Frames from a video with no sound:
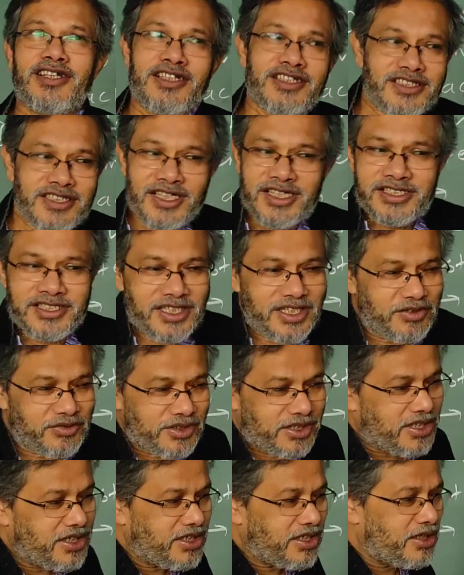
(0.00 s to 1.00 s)
Just you
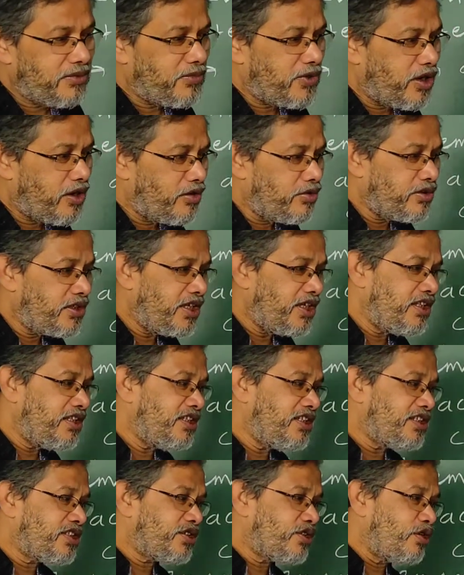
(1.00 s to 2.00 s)
think about in
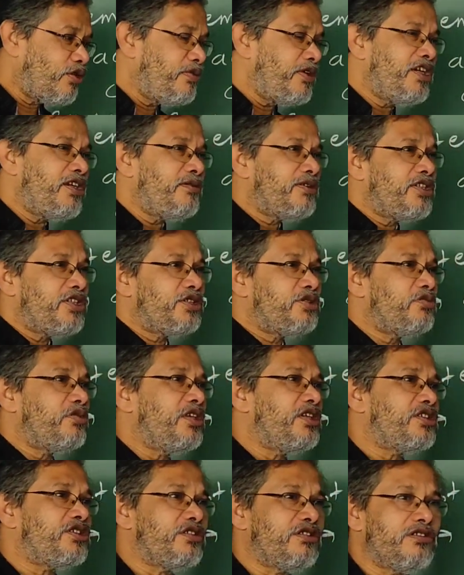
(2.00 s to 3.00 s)
this COVID
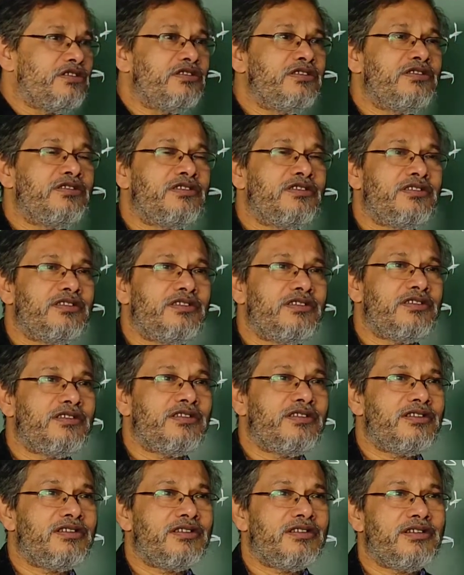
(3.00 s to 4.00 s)
situation,
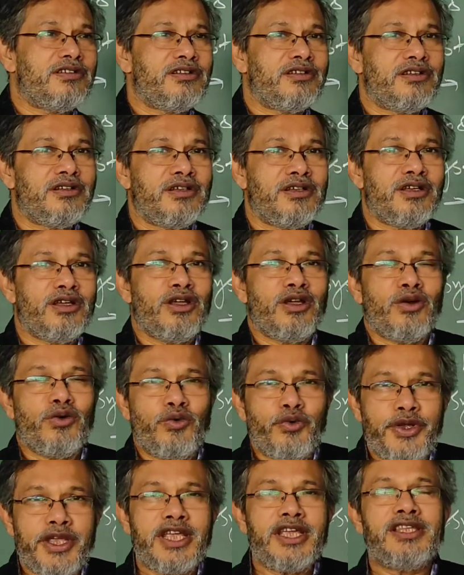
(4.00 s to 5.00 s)

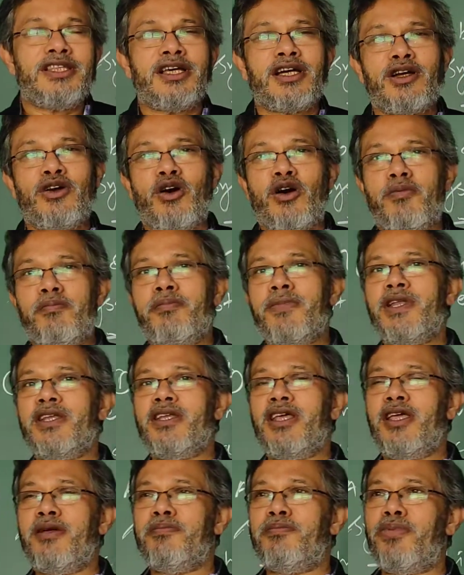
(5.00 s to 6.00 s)
we the
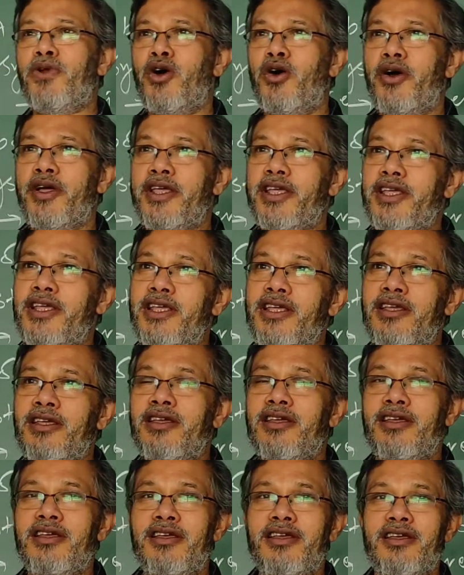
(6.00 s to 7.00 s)
government
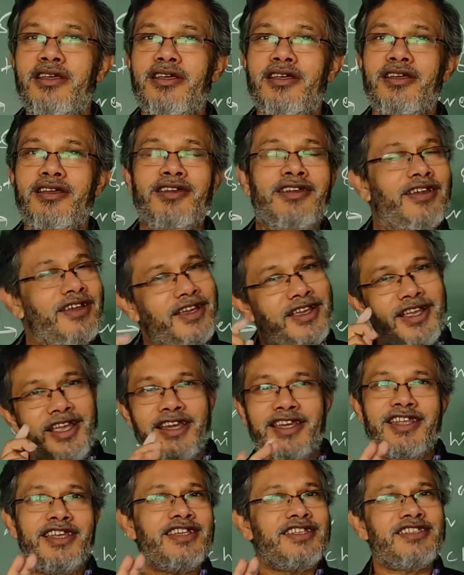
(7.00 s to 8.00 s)
employee
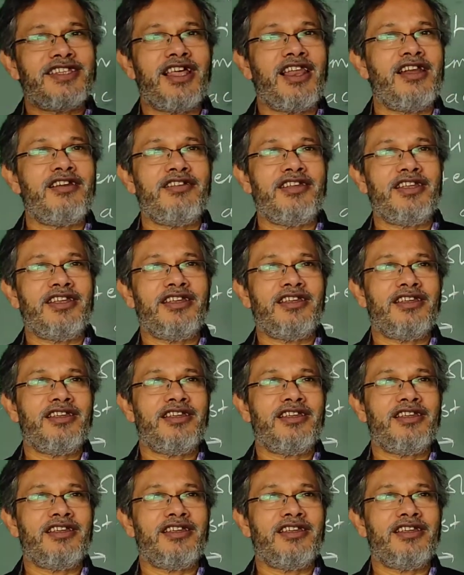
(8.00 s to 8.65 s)
getting salary